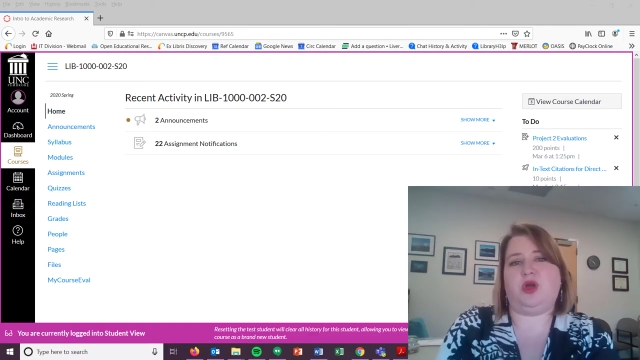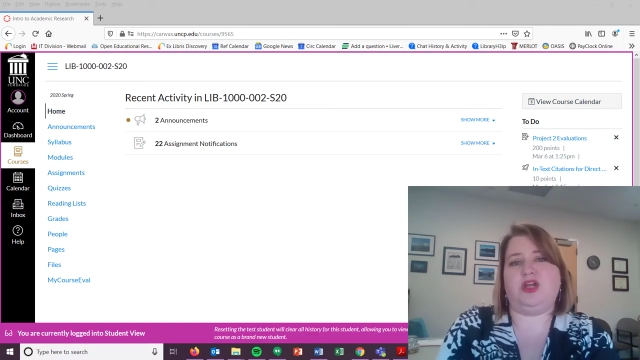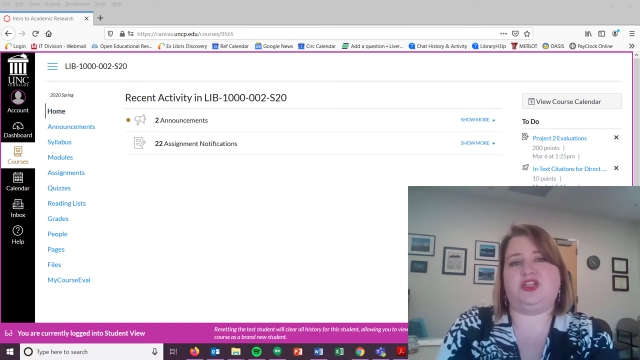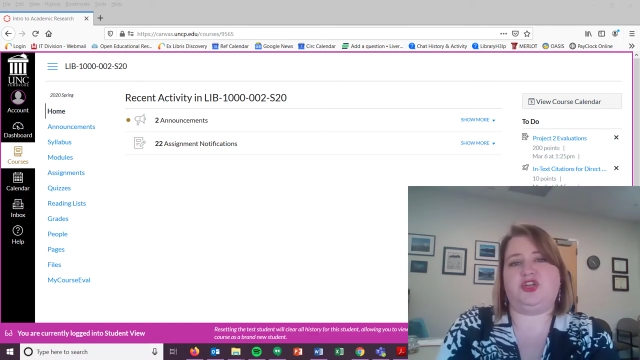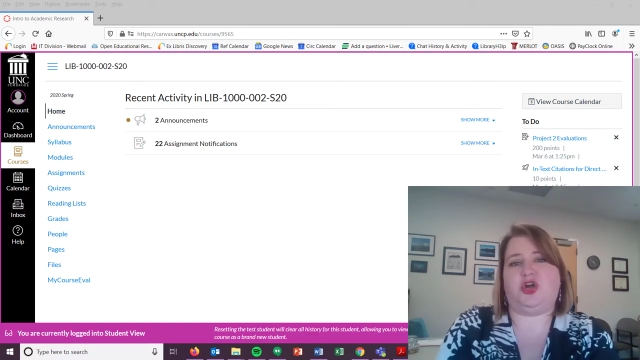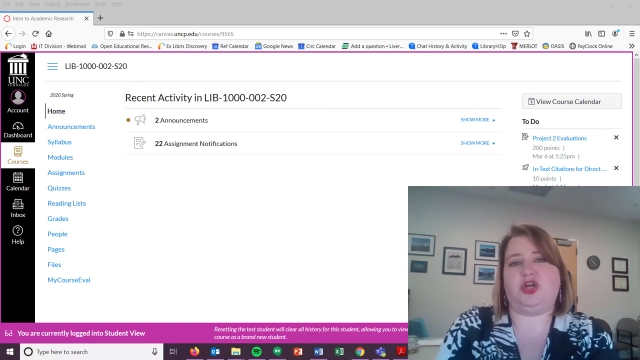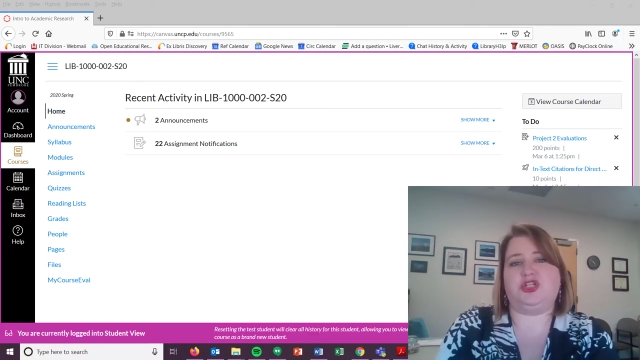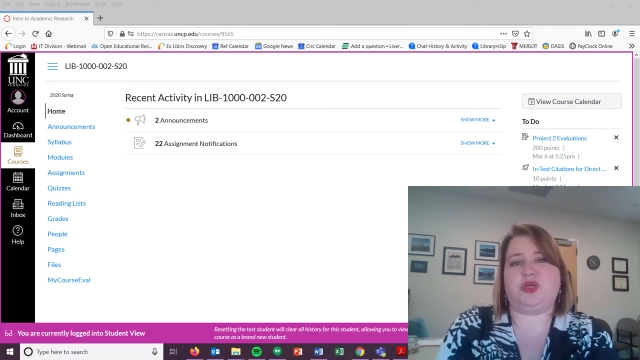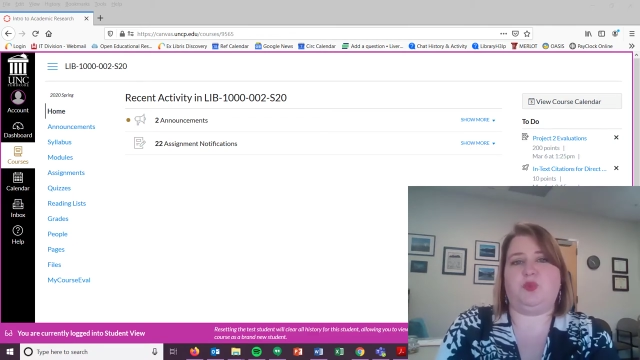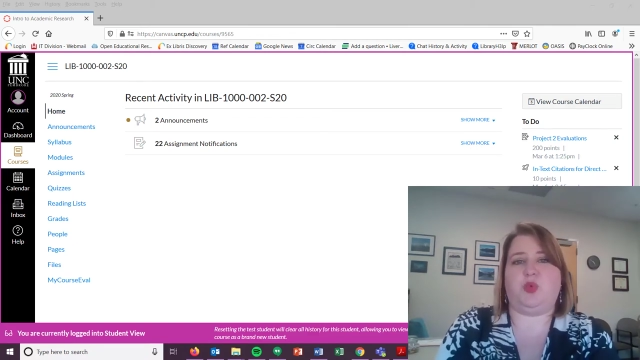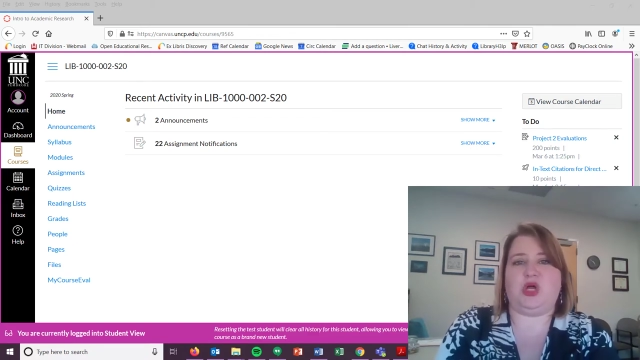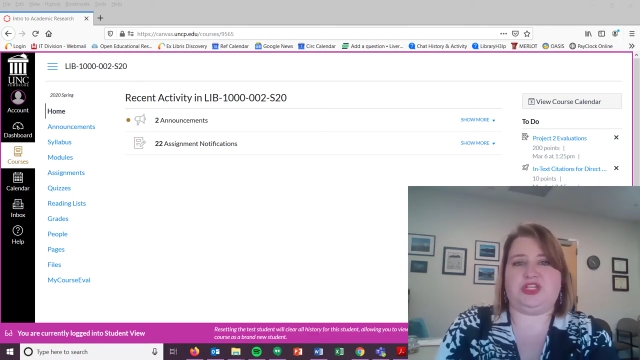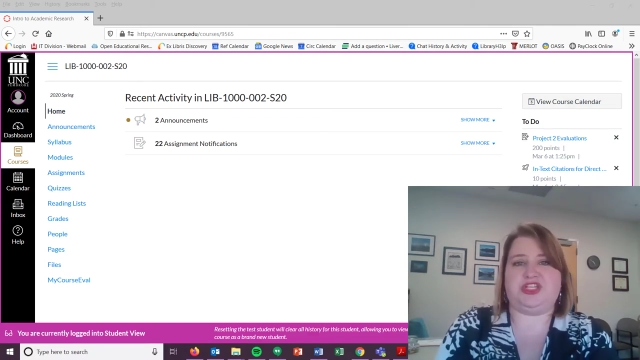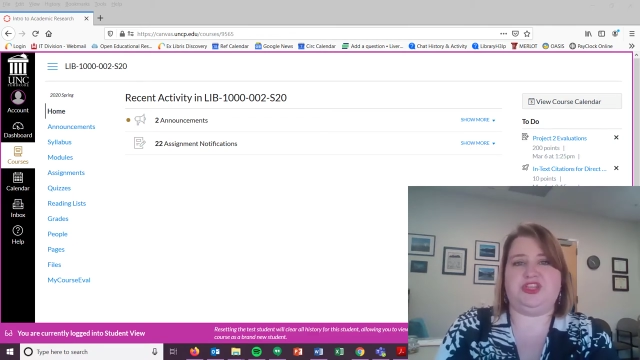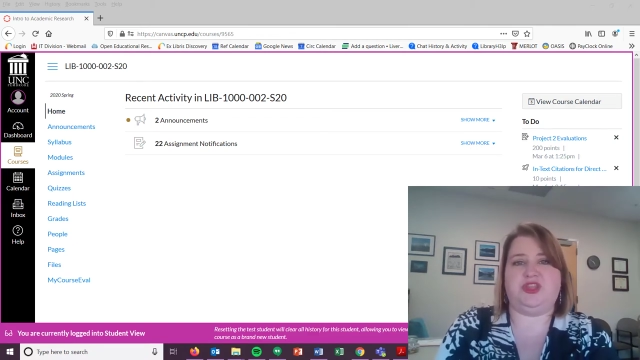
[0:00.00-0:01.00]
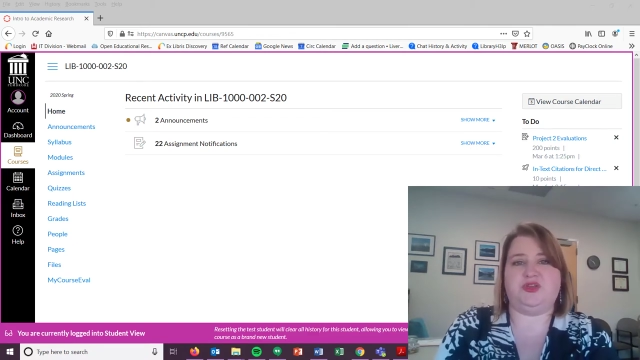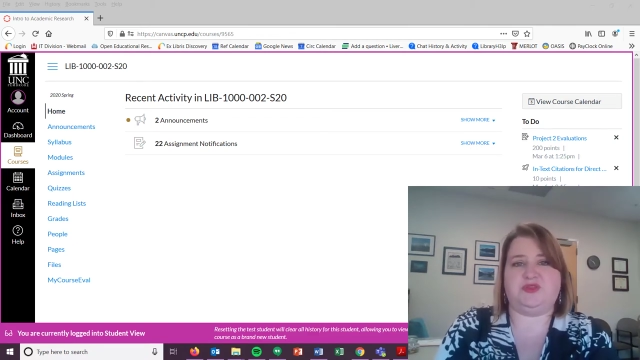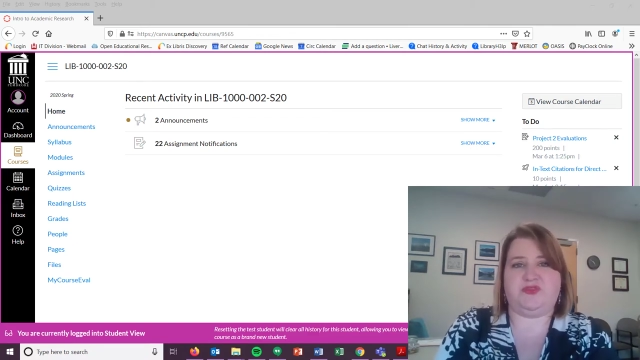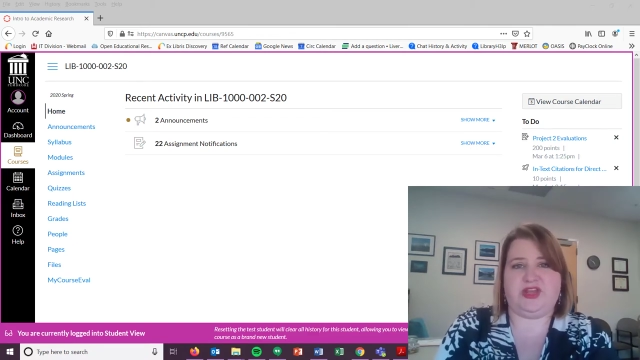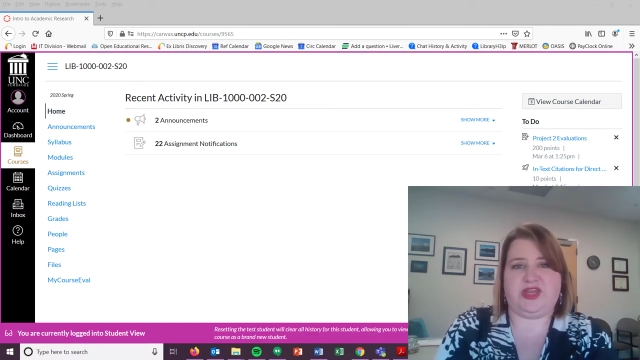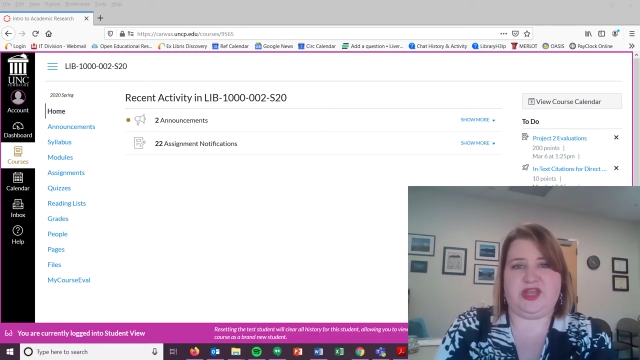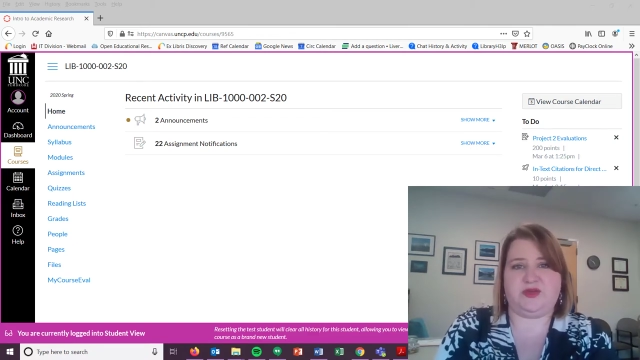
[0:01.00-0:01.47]
are in charge of watching
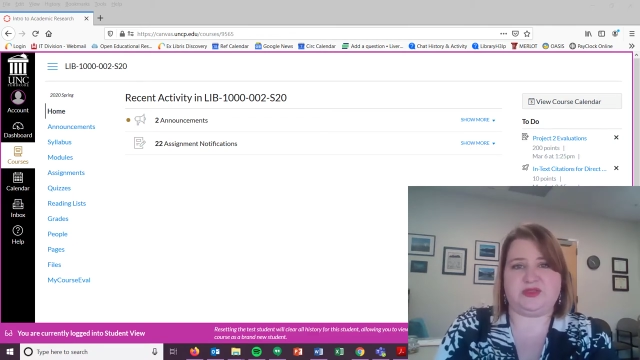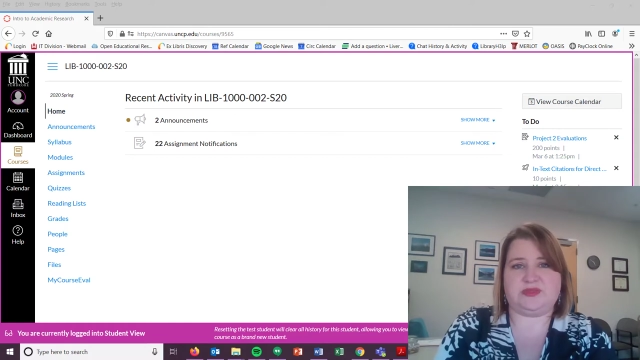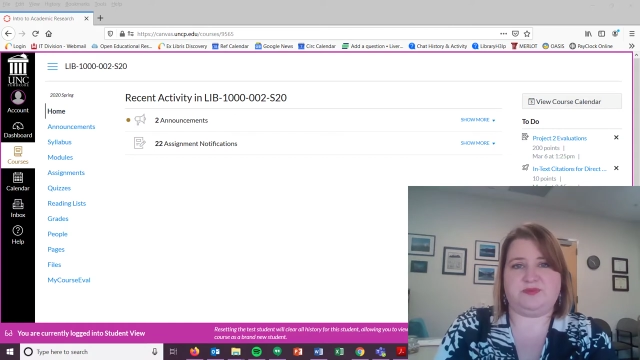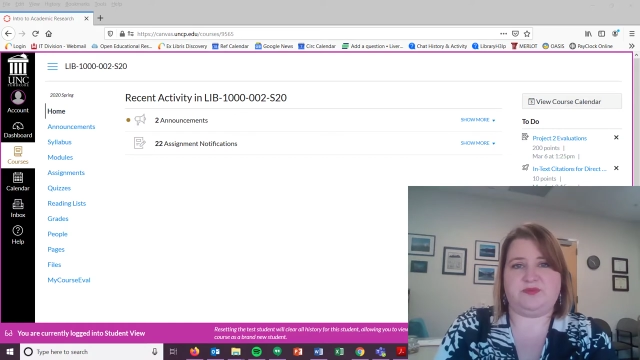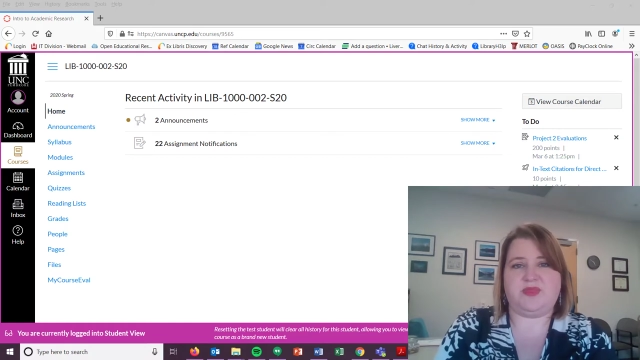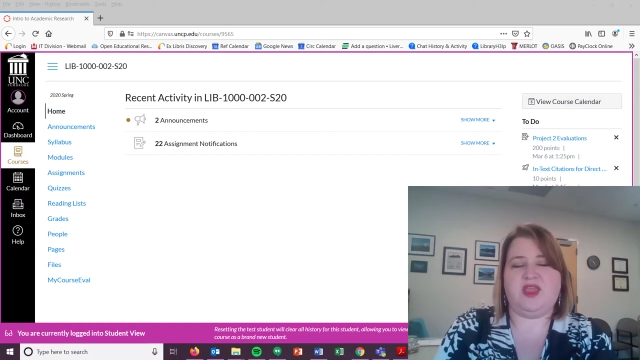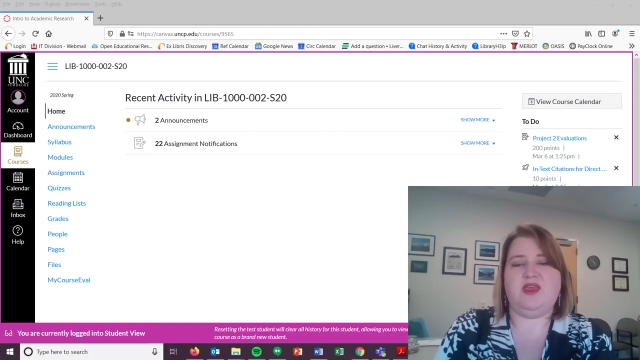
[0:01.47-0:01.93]
those videos.